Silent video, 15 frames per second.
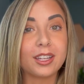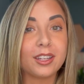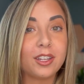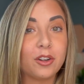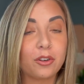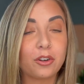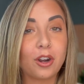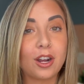you
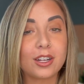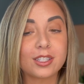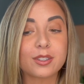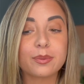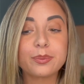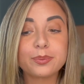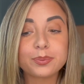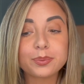know, across.
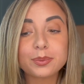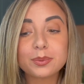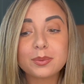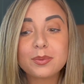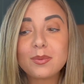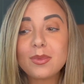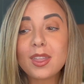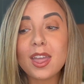
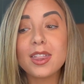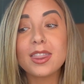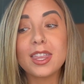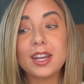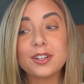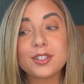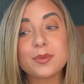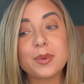
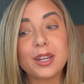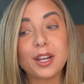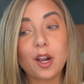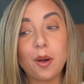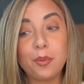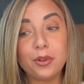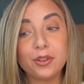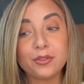There's been a
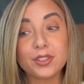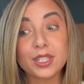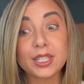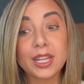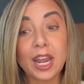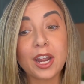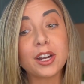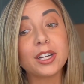couple of
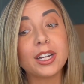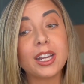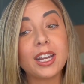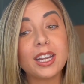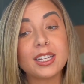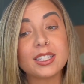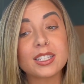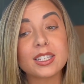scary
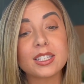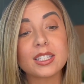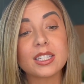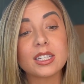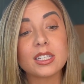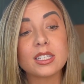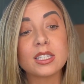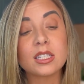
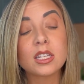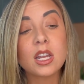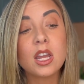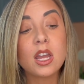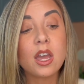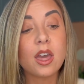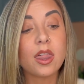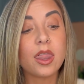instances
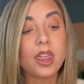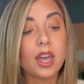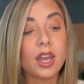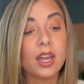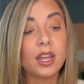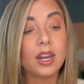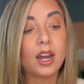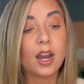
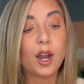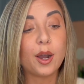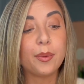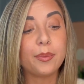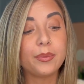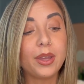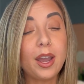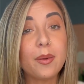that,
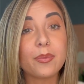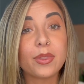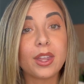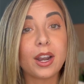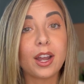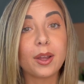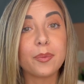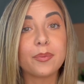that
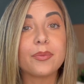I